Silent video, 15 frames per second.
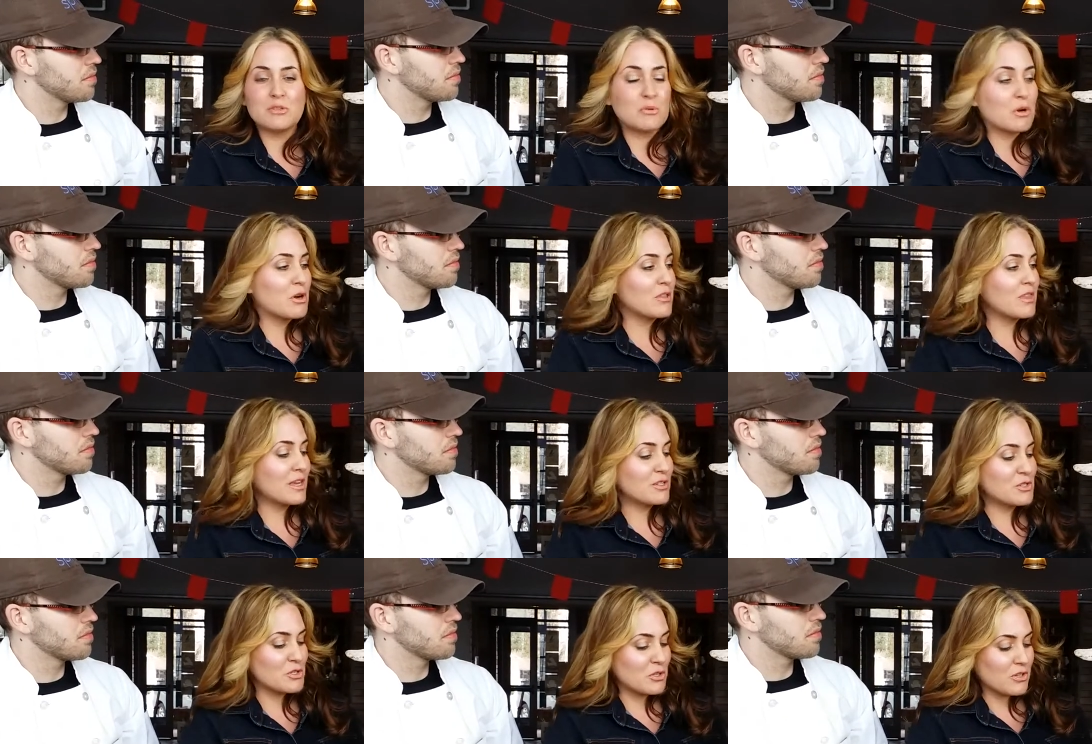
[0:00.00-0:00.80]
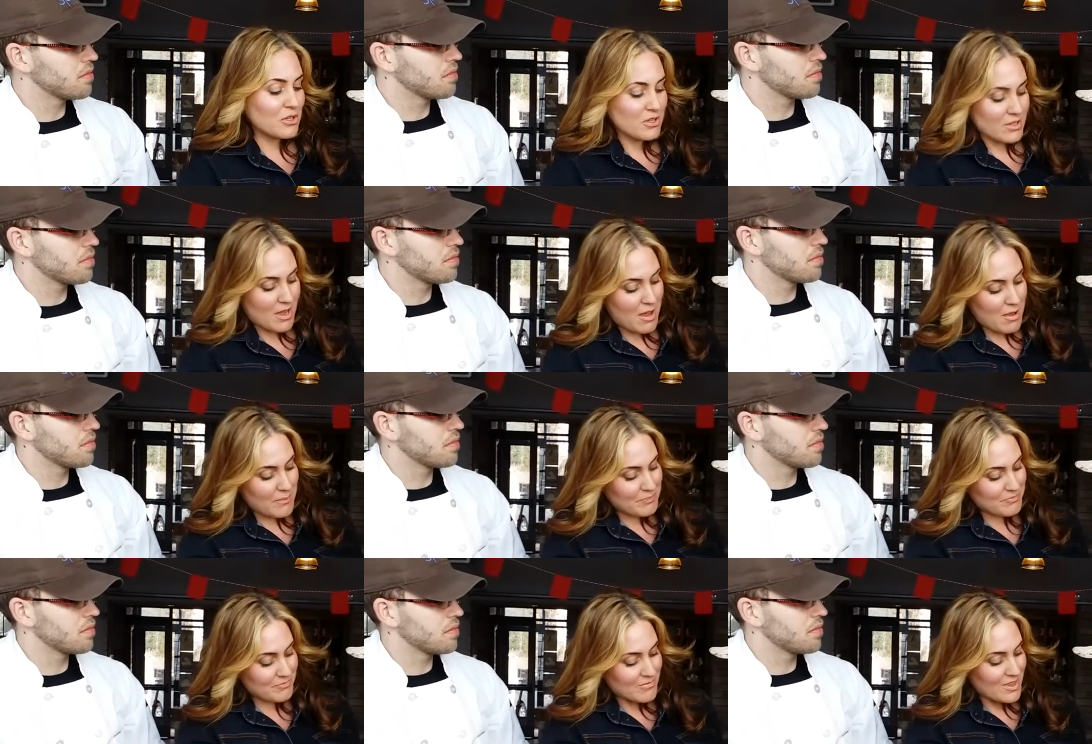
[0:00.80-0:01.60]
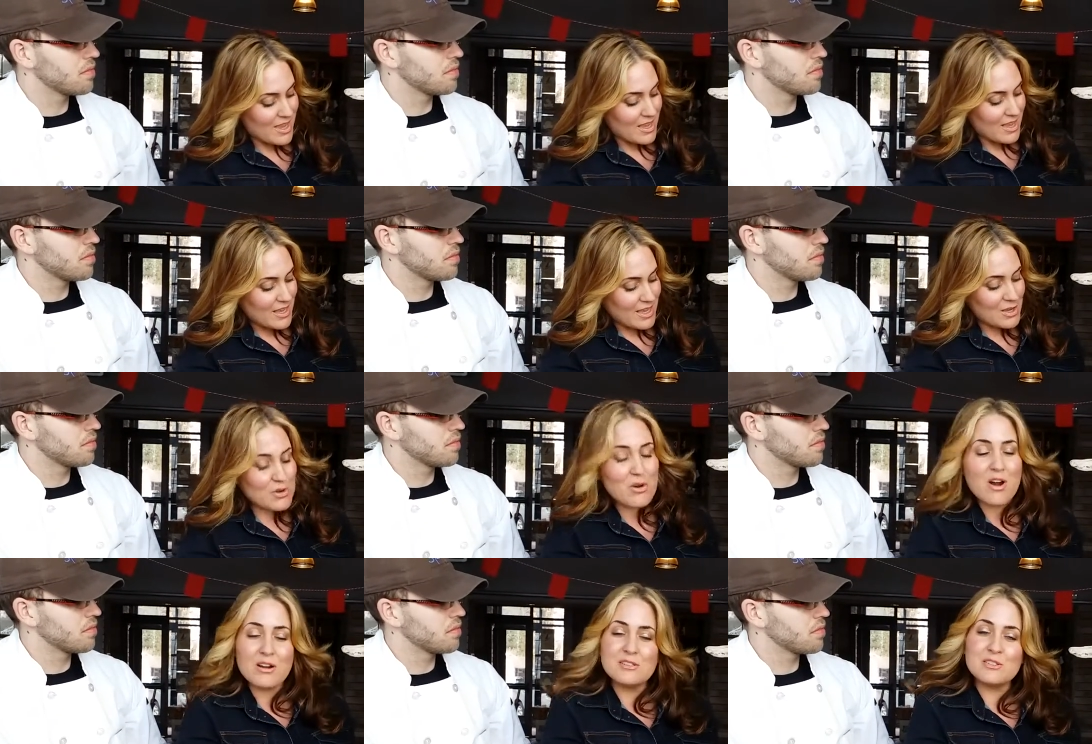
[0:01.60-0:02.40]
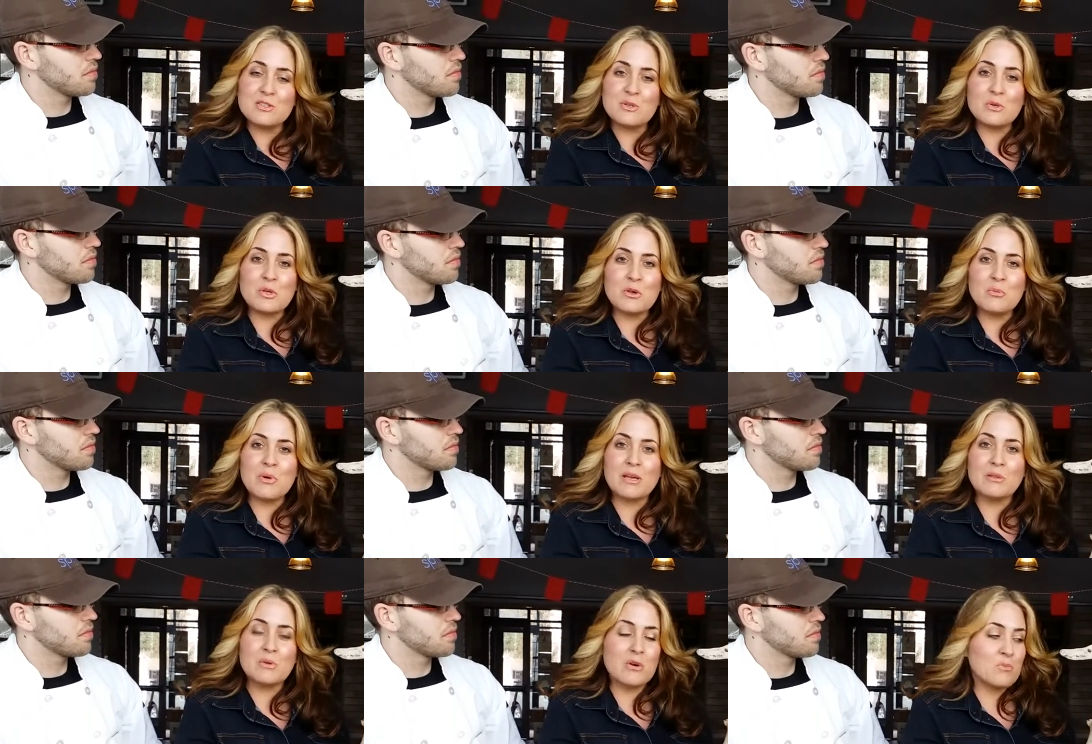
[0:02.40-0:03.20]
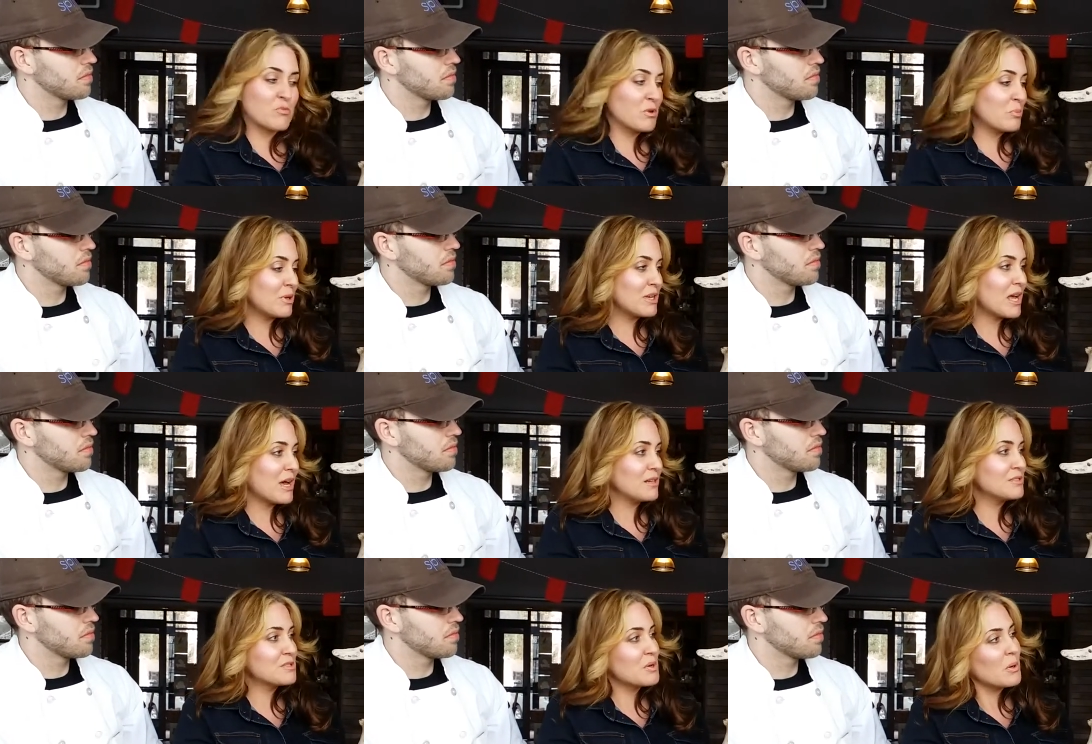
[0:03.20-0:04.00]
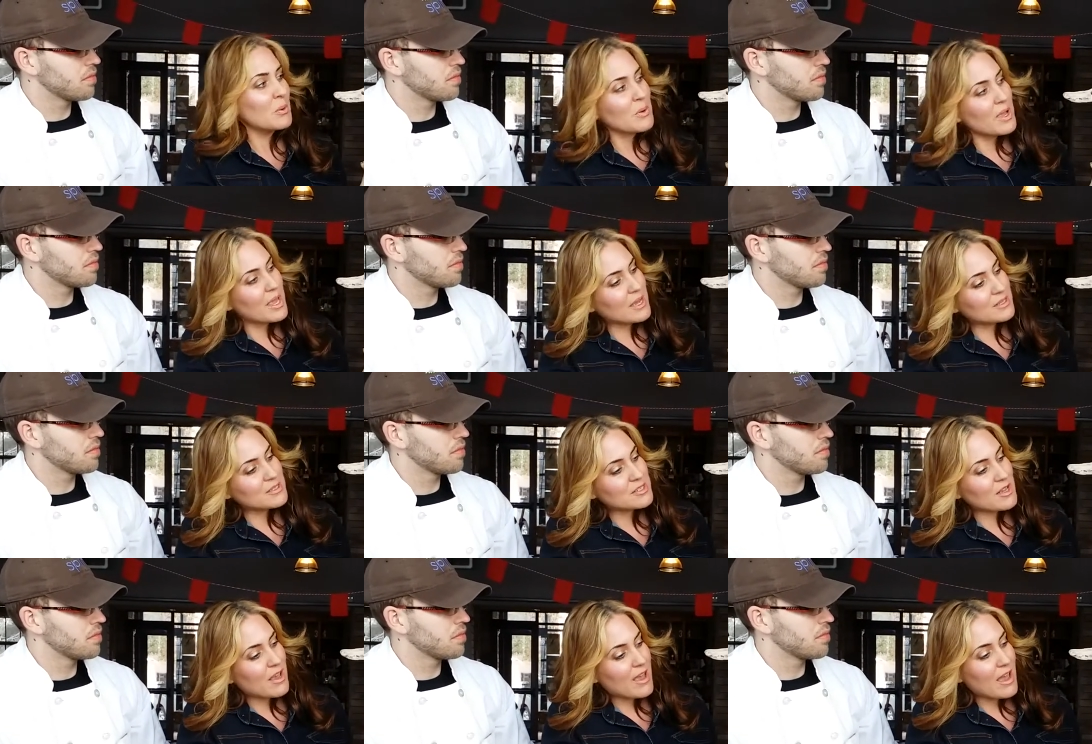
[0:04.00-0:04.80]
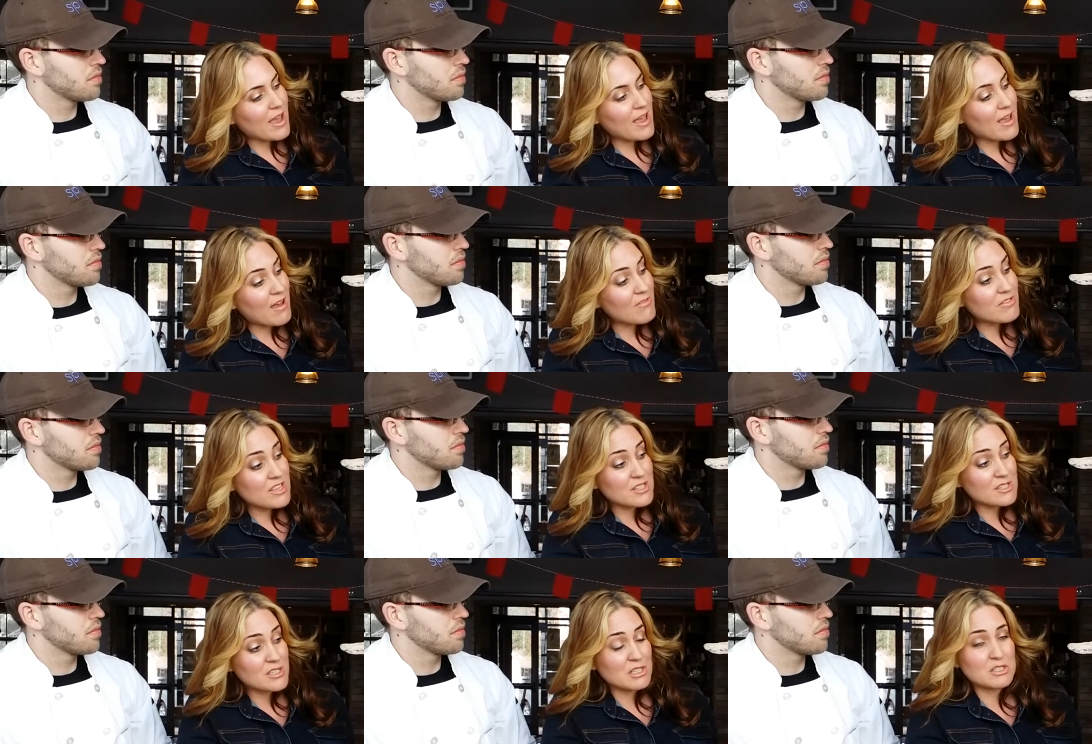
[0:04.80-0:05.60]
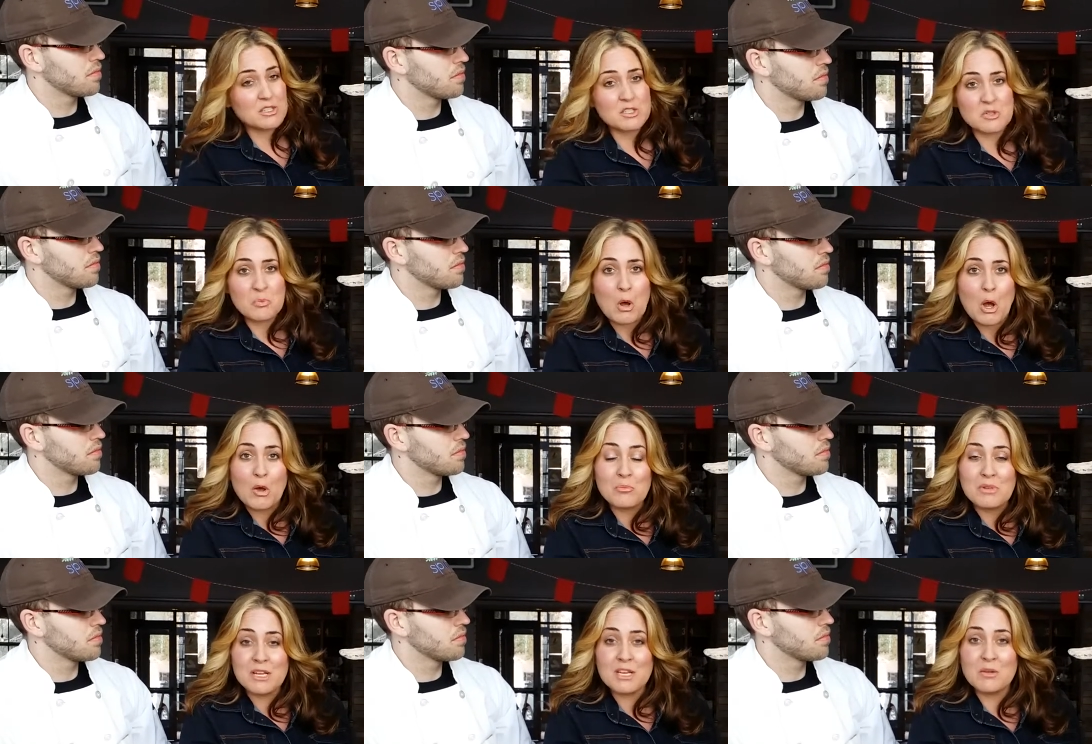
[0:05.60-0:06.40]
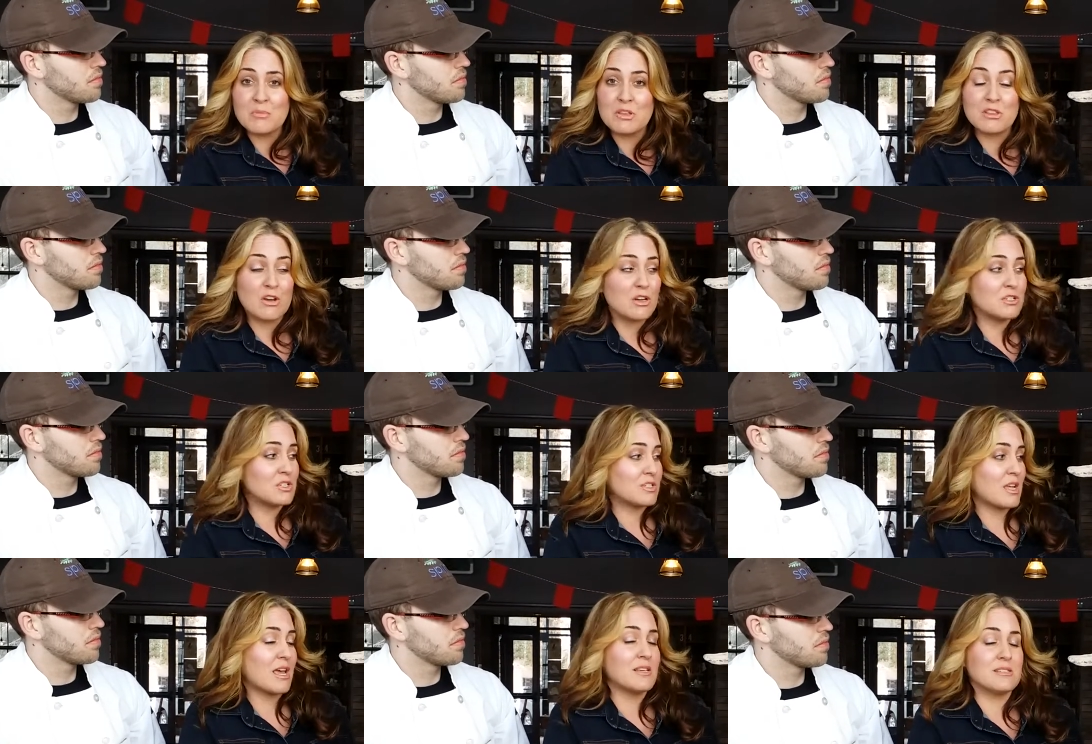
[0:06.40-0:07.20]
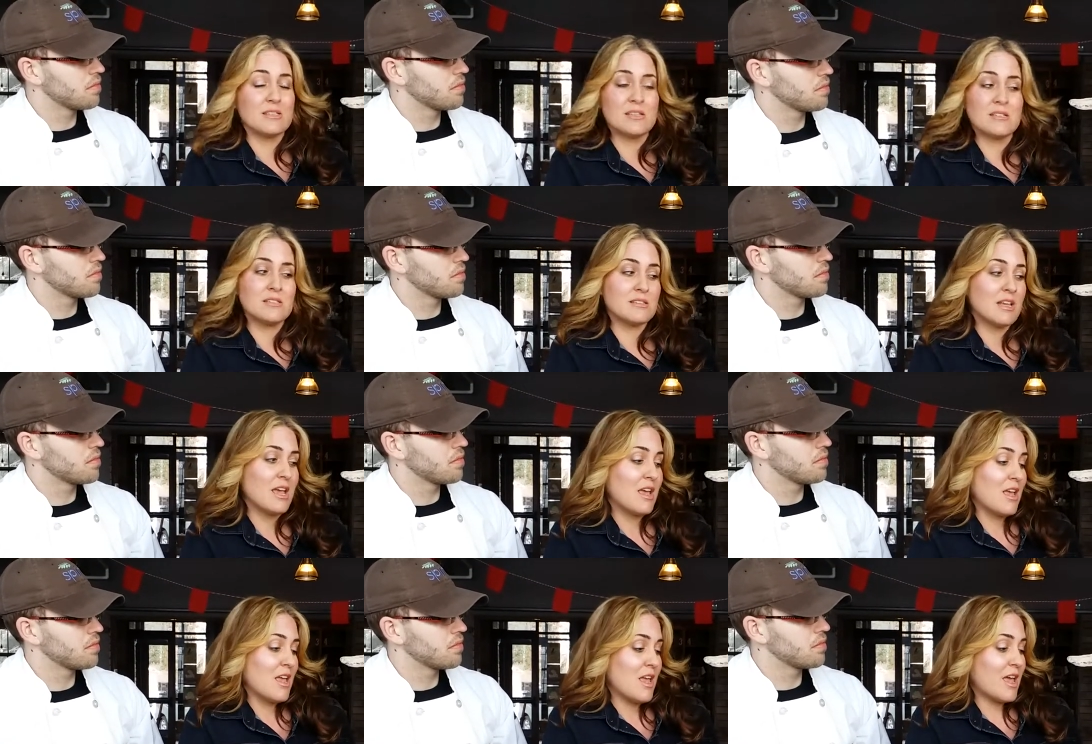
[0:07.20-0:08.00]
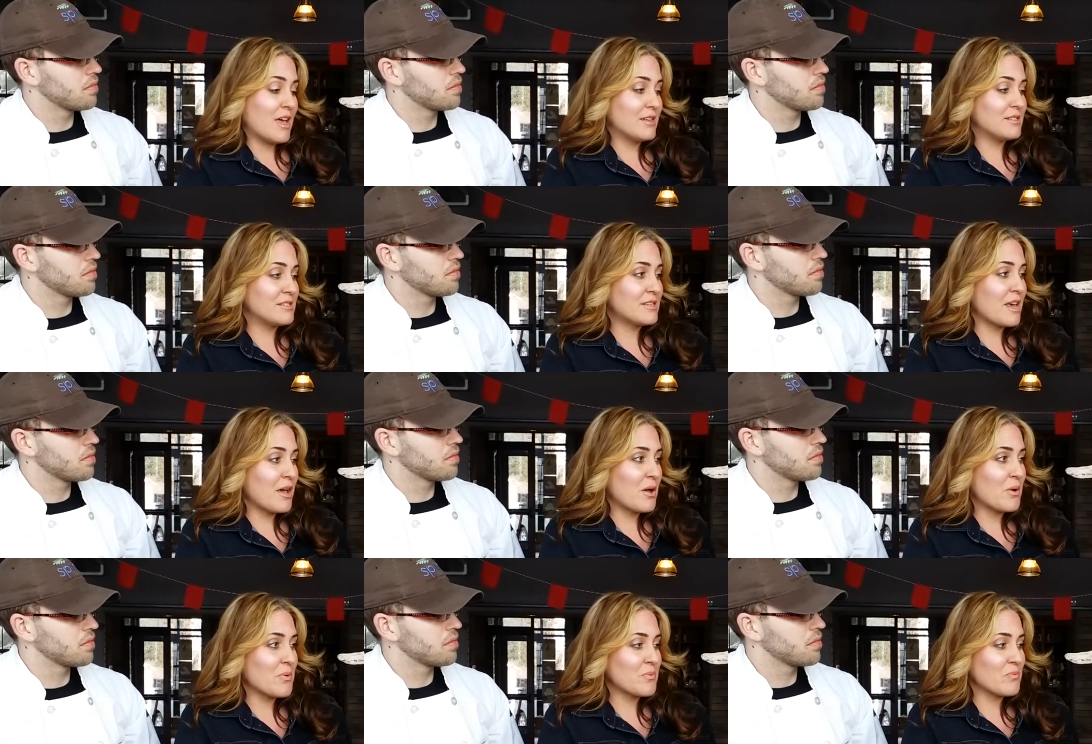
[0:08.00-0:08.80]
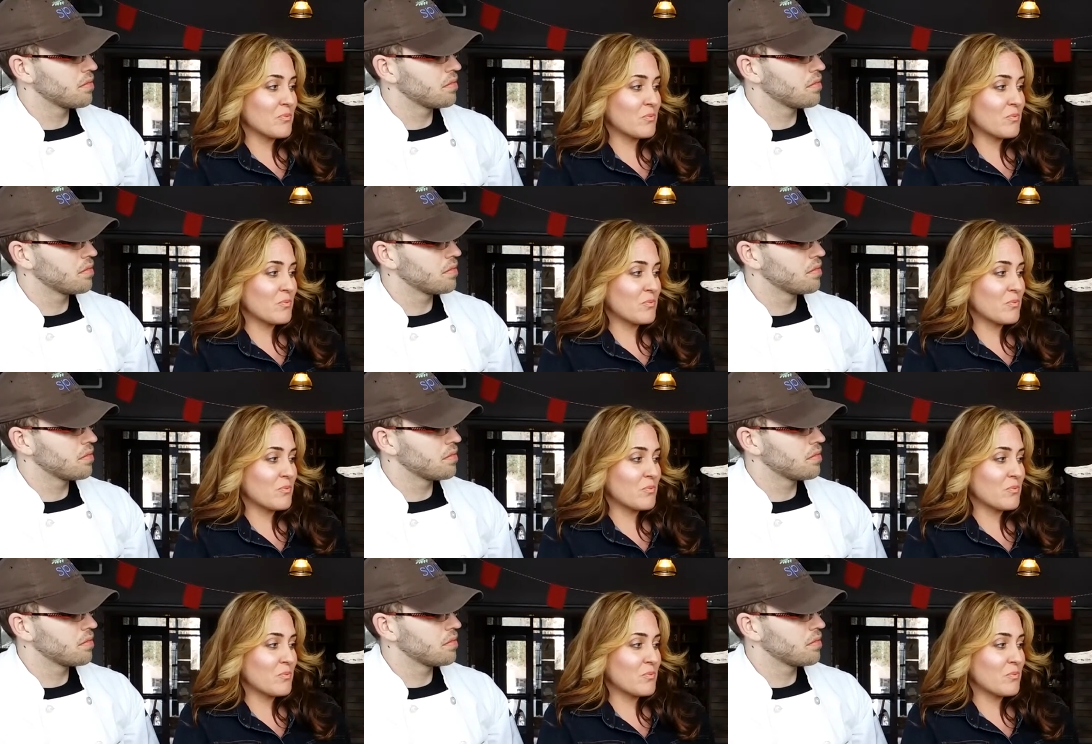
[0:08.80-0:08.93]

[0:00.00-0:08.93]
Speaker 1: to Earth Angel um, Eco Art Studio by Laura Marie Panozzo. And uh, I have these in small, medium, and large sizes. And uh,